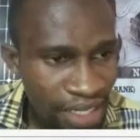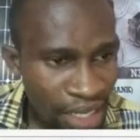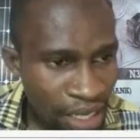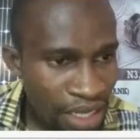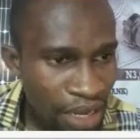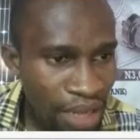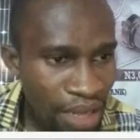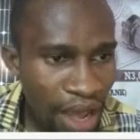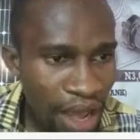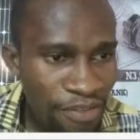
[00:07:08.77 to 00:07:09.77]
Now
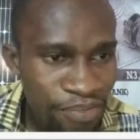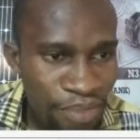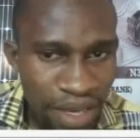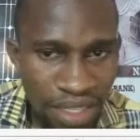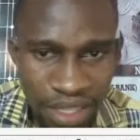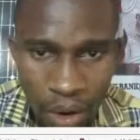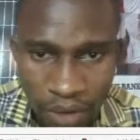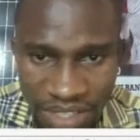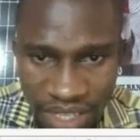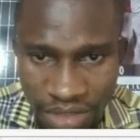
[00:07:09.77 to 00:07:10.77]
I've make the
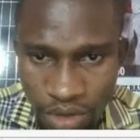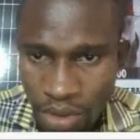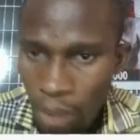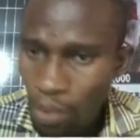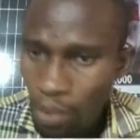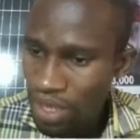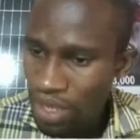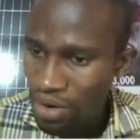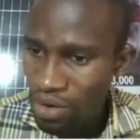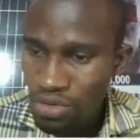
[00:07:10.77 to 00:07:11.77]
offset to become what? A
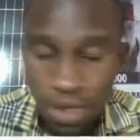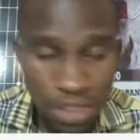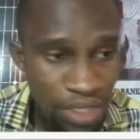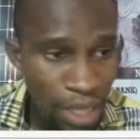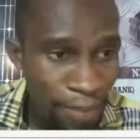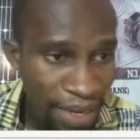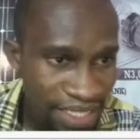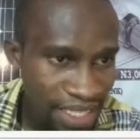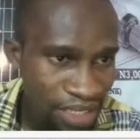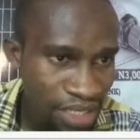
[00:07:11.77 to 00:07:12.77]
construction line by
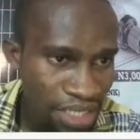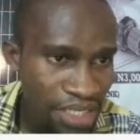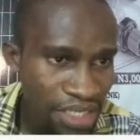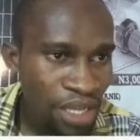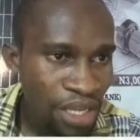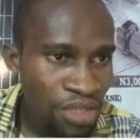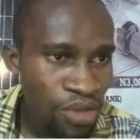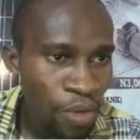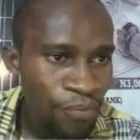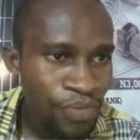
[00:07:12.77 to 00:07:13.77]
ticking this. So
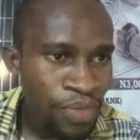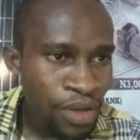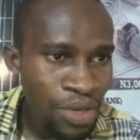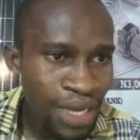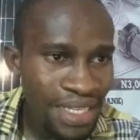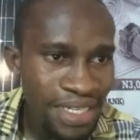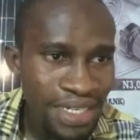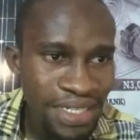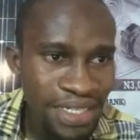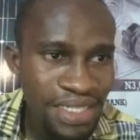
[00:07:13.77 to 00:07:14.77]
you can increase
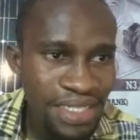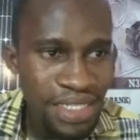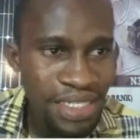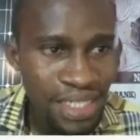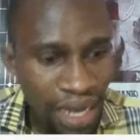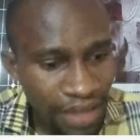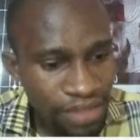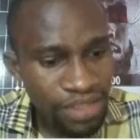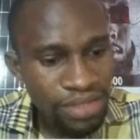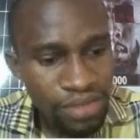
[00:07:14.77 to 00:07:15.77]
this guy
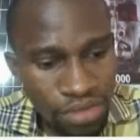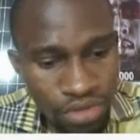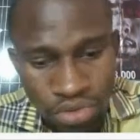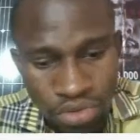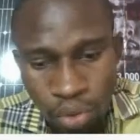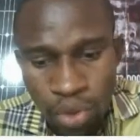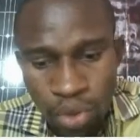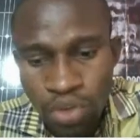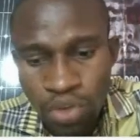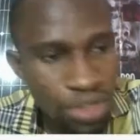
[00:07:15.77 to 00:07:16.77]
to what you
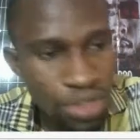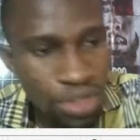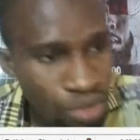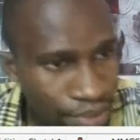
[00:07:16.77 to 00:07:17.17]
want it to be.